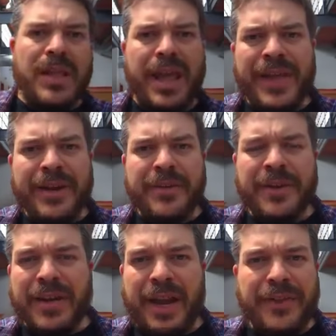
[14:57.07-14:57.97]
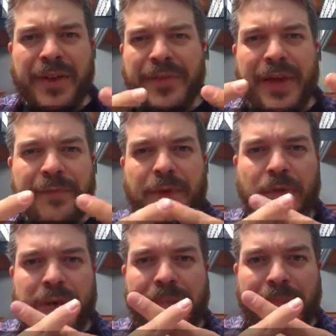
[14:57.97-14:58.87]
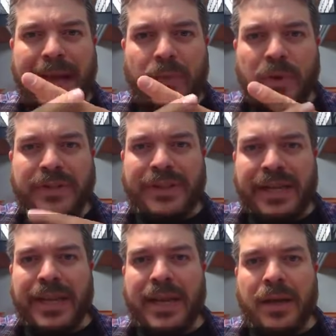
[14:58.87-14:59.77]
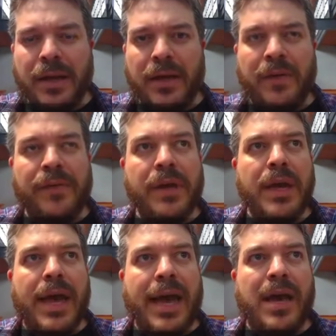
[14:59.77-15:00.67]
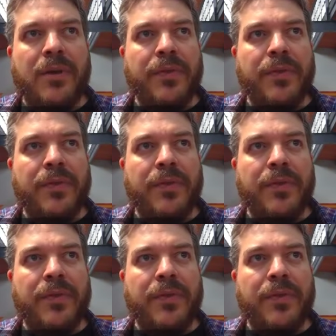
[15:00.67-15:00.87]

And that kind of does that forward and backwards linking of how